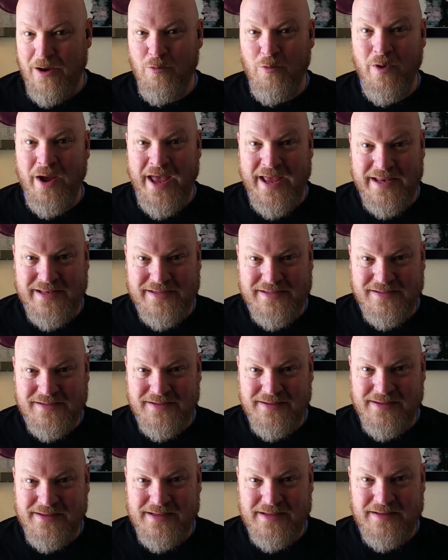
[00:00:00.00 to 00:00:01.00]
I wait
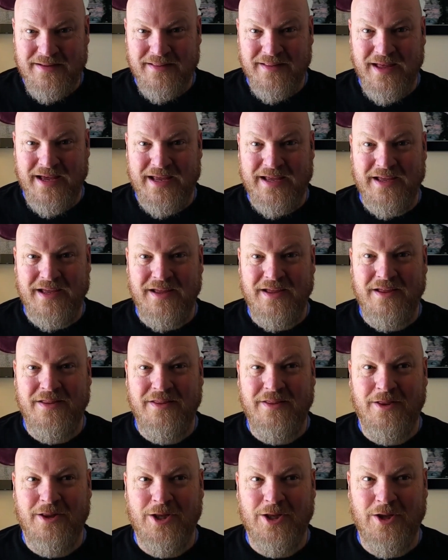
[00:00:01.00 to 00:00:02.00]
like
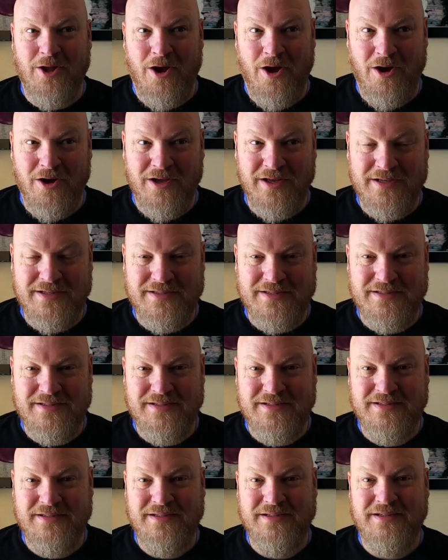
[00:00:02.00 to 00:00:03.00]
the
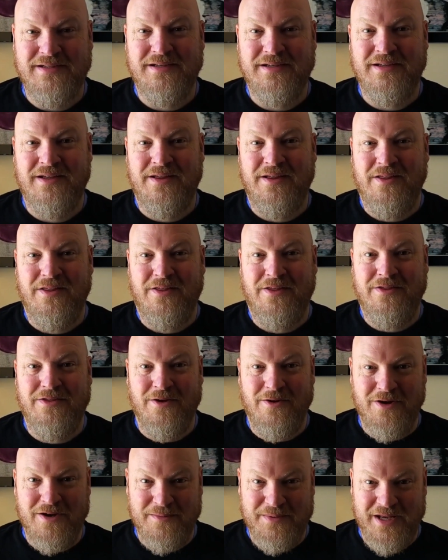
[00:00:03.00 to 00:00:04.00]
longest
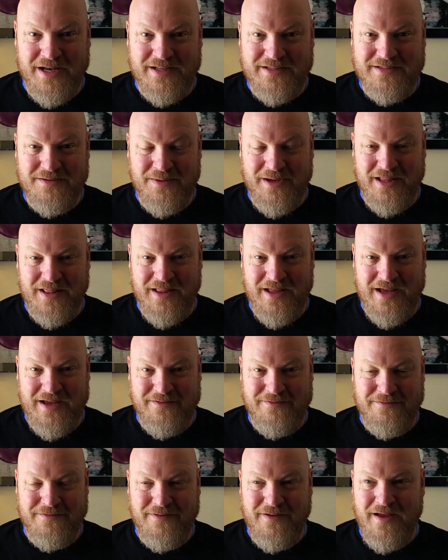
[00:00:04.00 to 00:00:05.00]
30 minutes of my
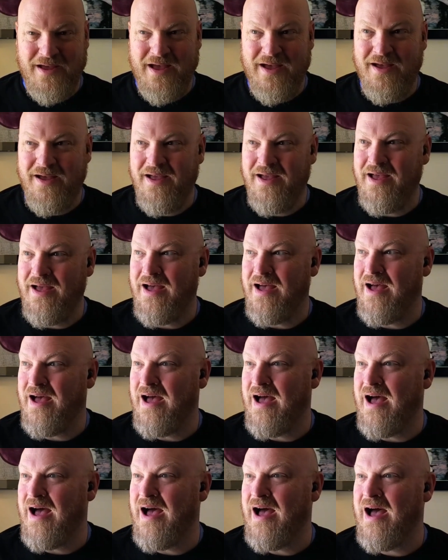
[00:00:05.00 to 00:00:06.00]
life.
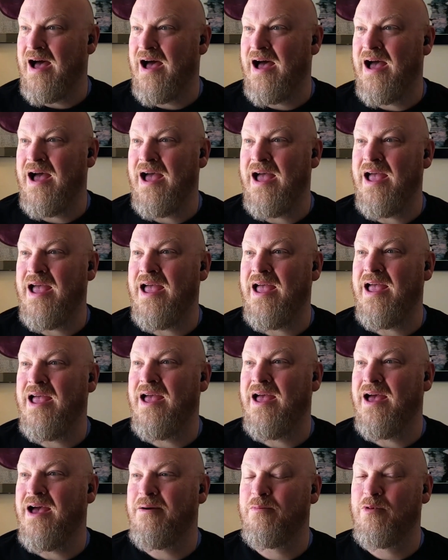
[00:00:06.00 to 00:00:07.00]

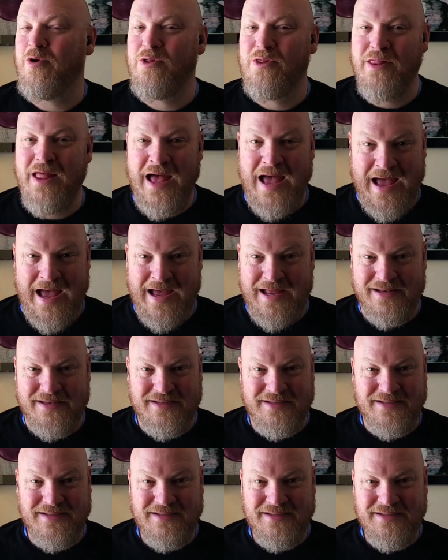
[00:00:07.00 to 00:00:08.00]
I am
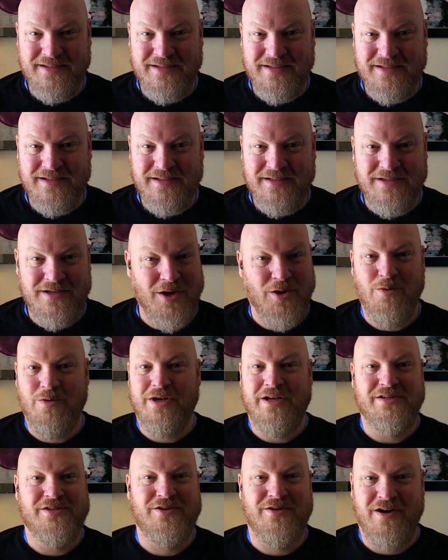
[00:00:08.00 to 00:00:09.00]
glad no
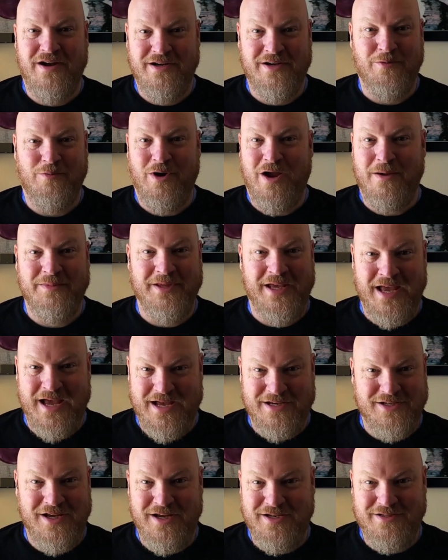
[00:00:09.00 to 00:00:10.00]
one is trying to rob the
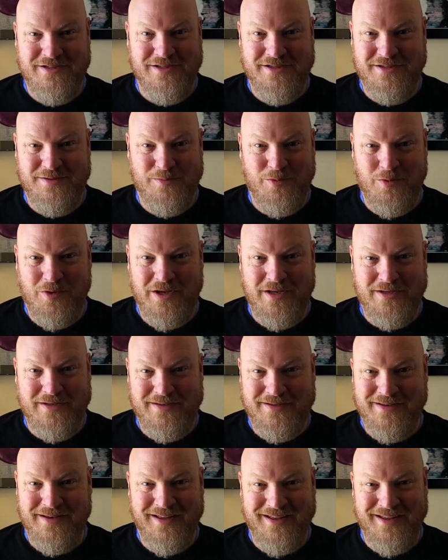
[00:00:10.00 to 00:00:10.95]
cash cage at this point.